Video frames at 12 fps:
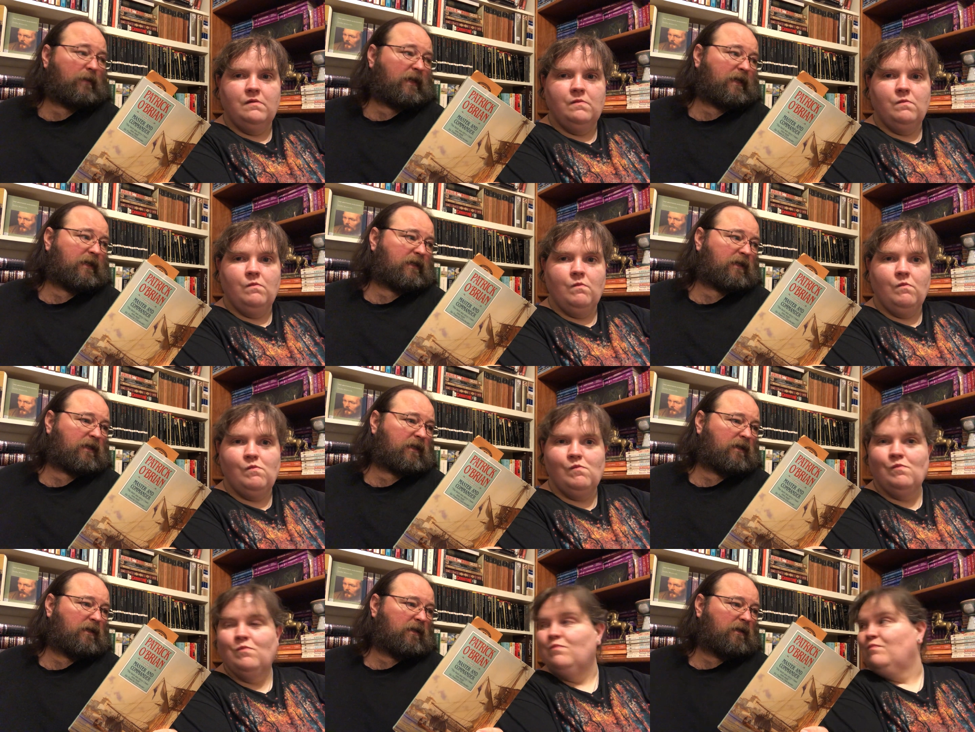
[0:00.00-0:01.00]
Speaker 1: me in
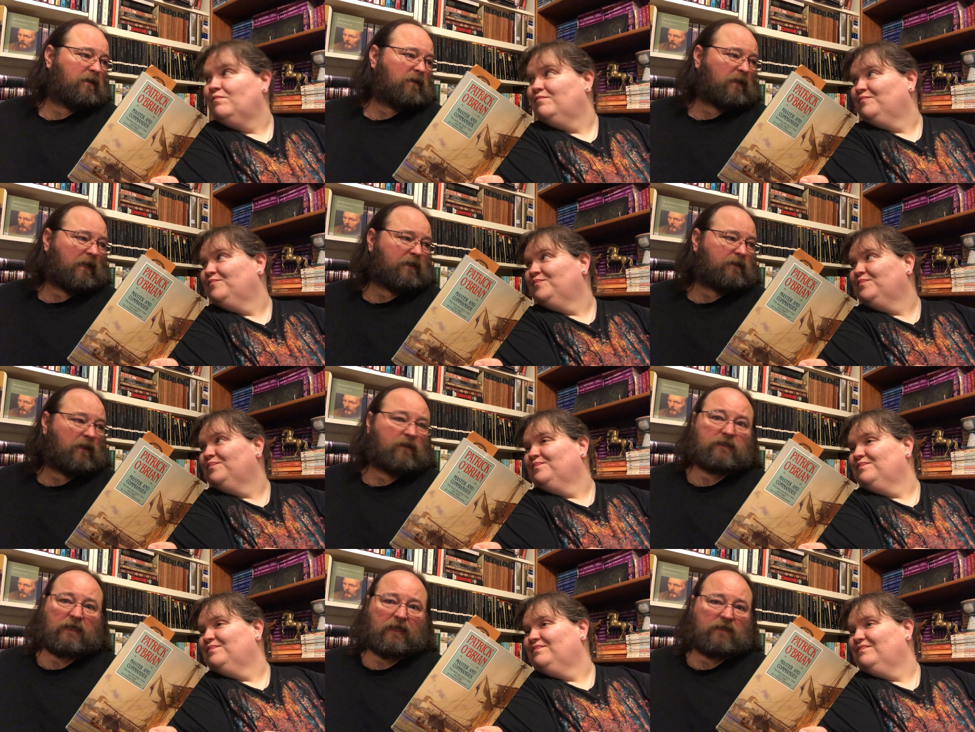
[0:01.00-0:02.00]
like
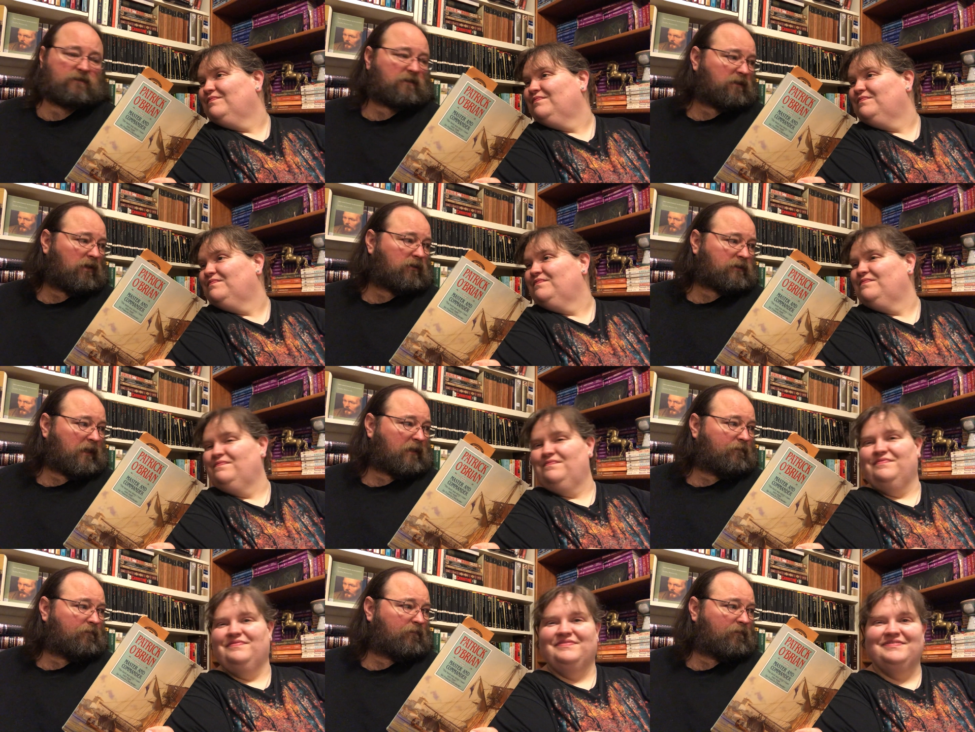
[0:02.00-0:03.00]
nothing has in a long
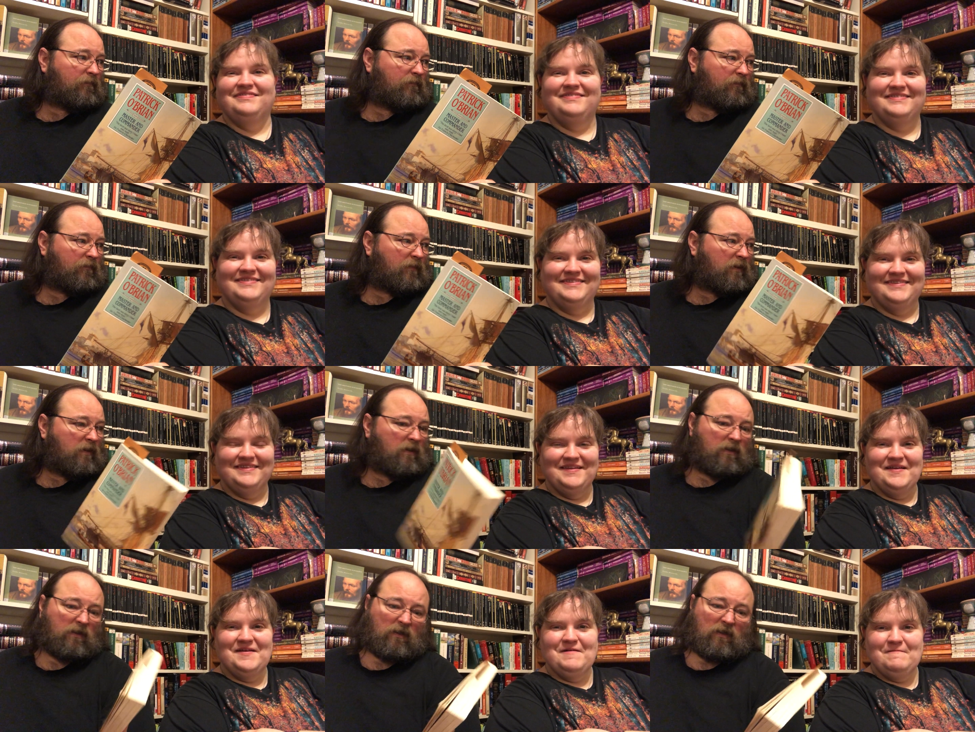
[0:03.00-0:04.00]
time.
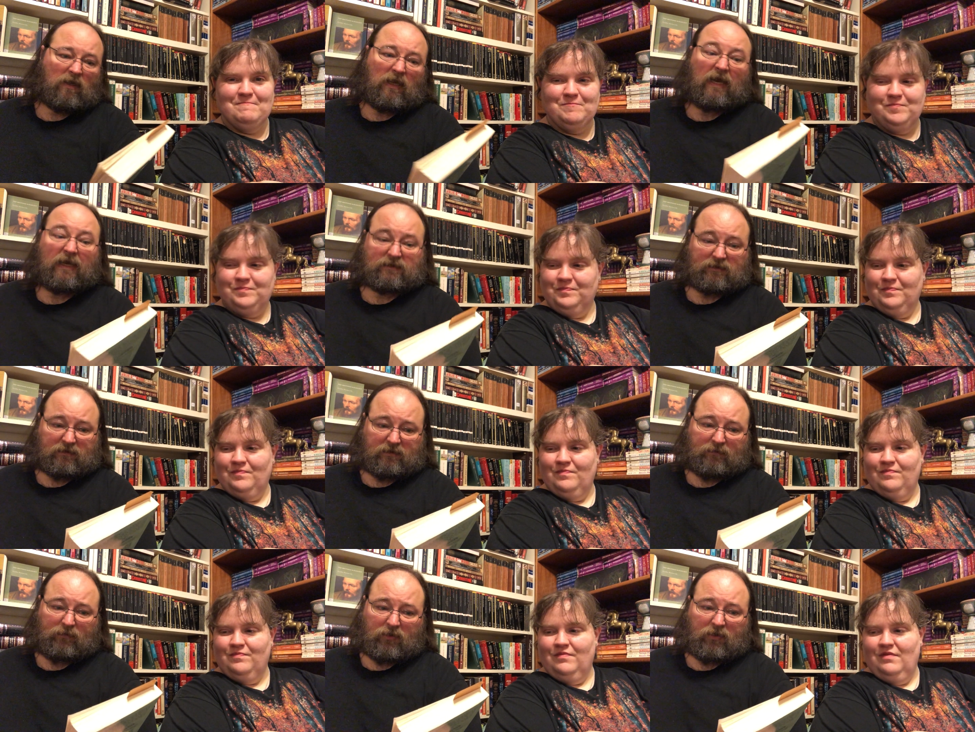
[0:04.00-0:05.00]

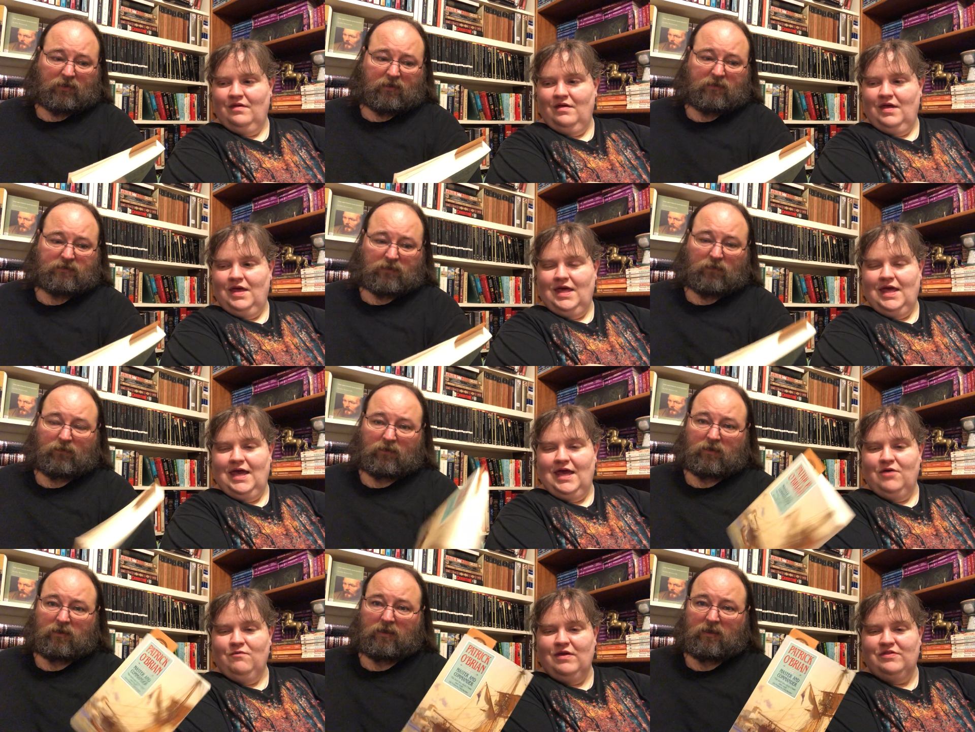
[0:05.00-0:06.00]
Excellent book so far.
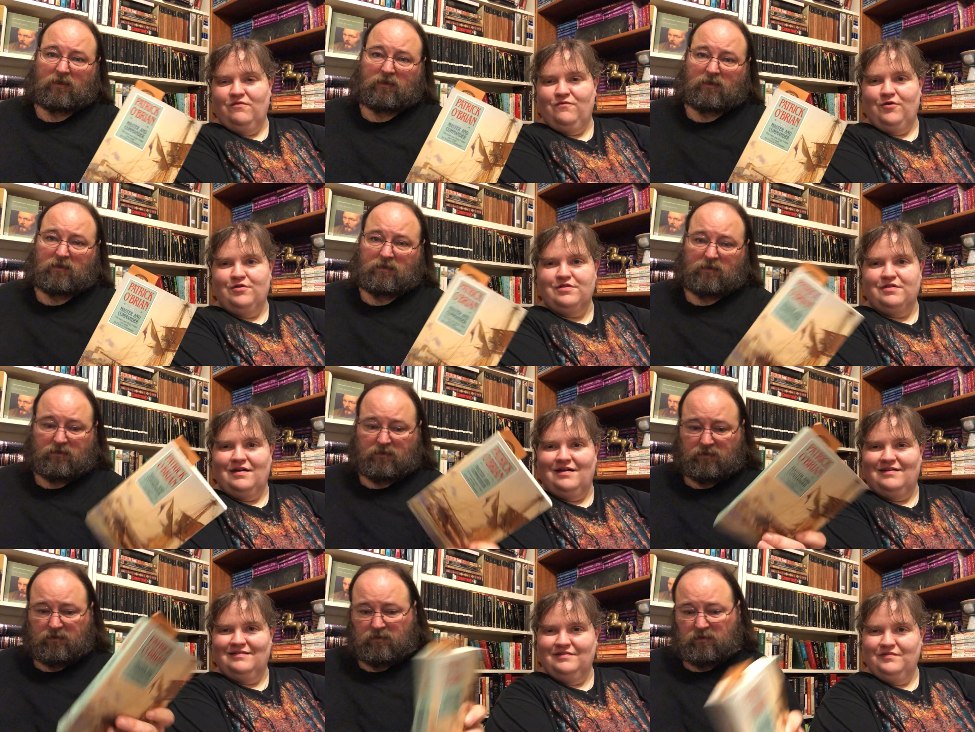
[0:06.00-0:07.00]
And he
Speaker 2: read the first
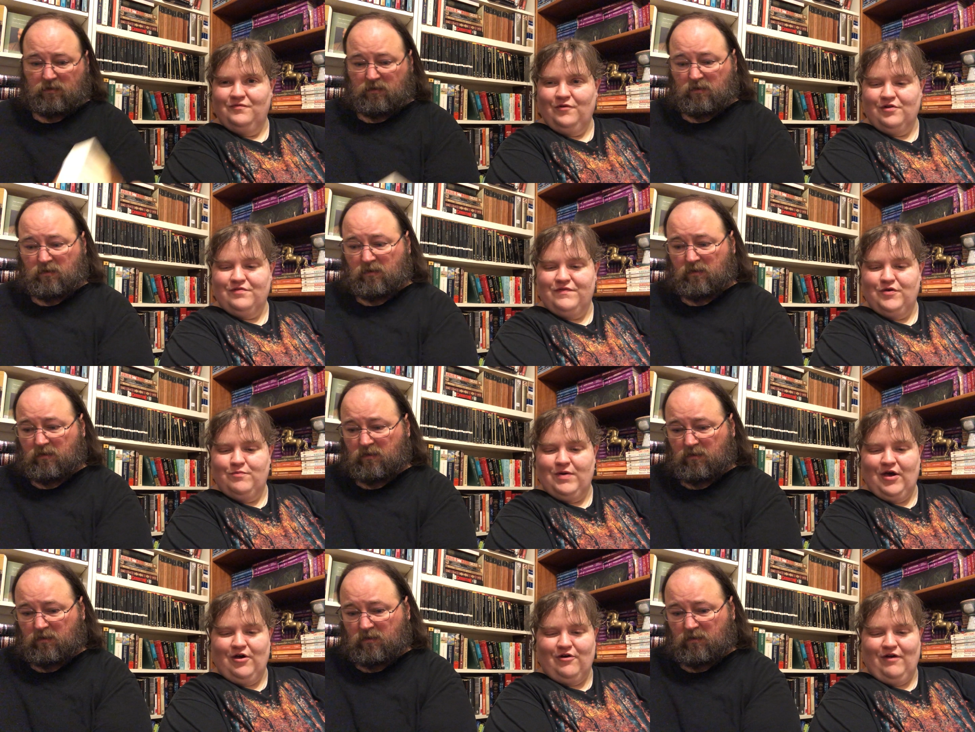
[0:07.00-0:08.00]
uh, first few
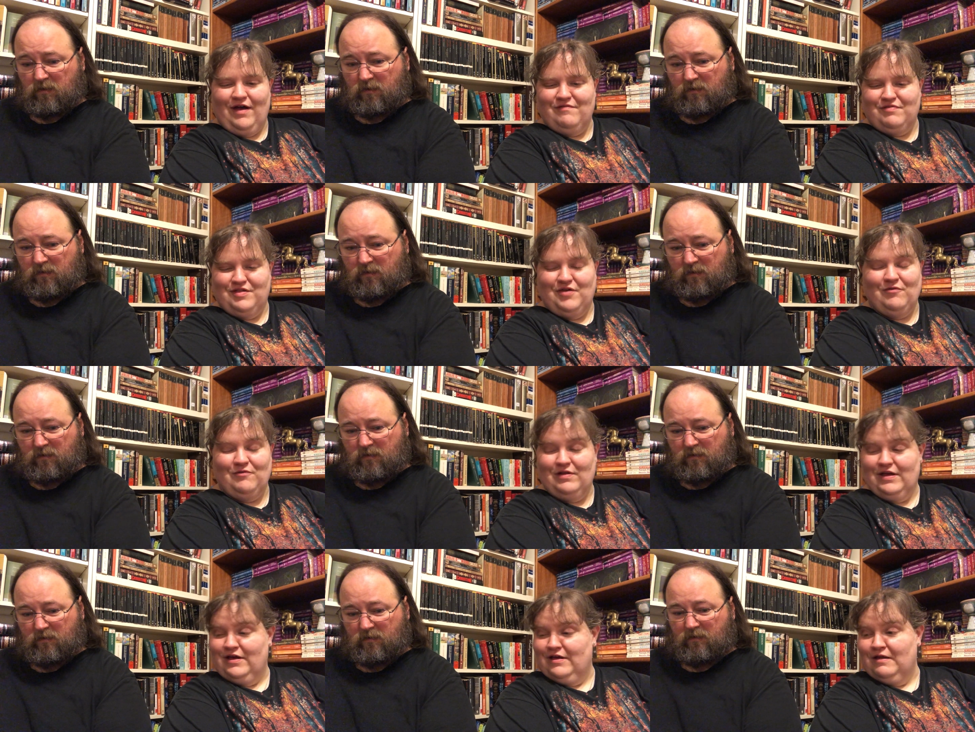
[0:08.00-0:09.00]
paragraphs, and they were
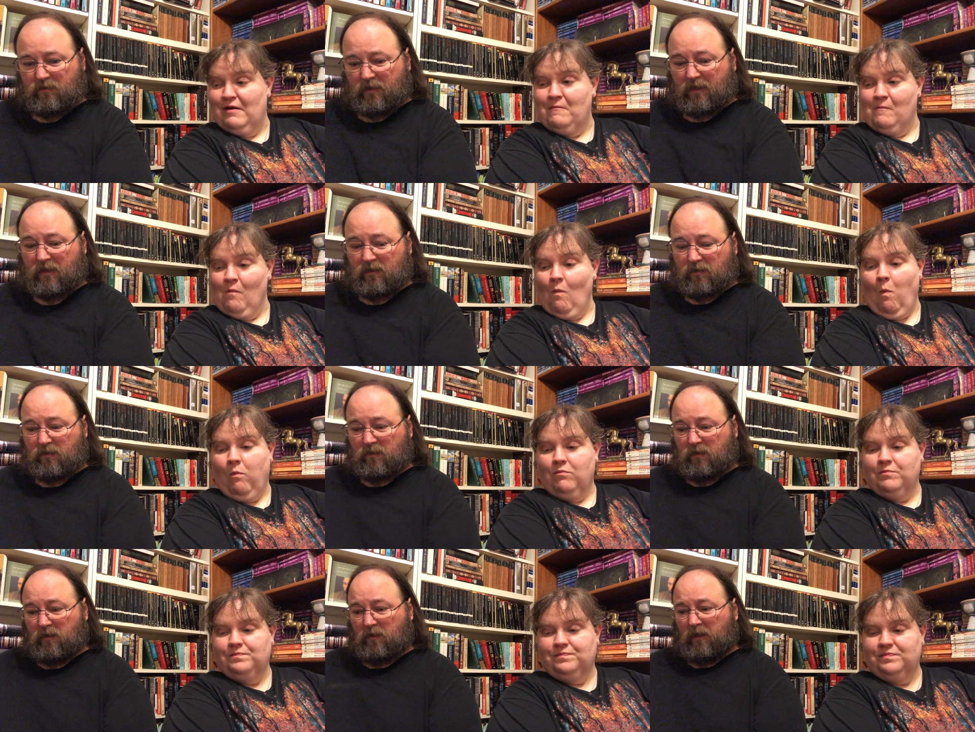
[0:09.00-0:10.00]
really good.
Speaker 1: Yeah.
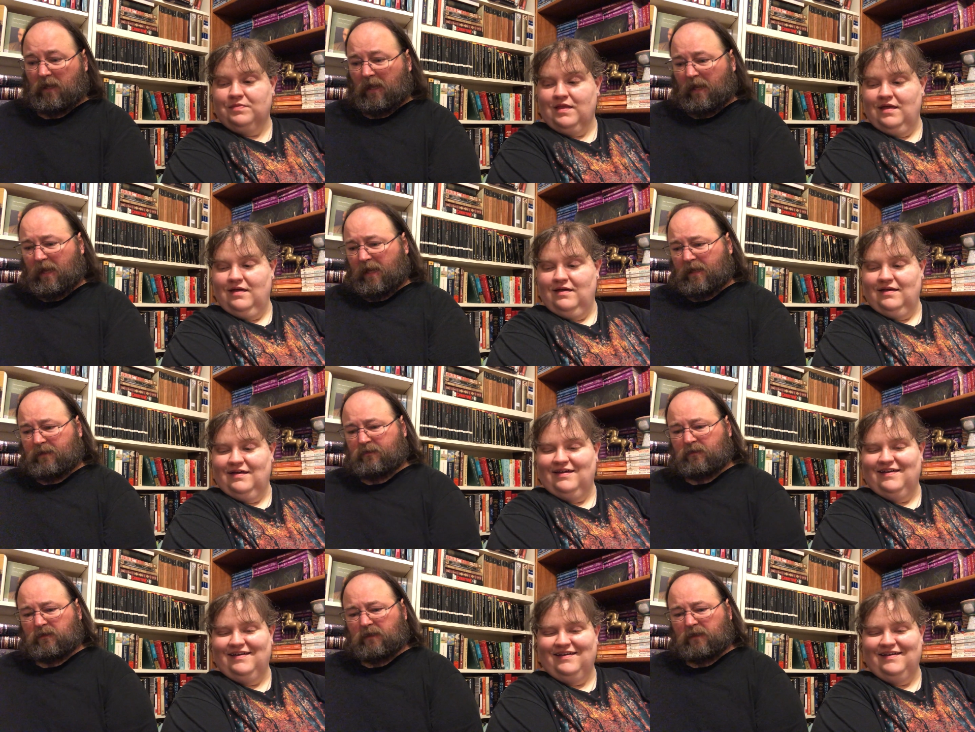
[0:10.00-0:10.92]
And the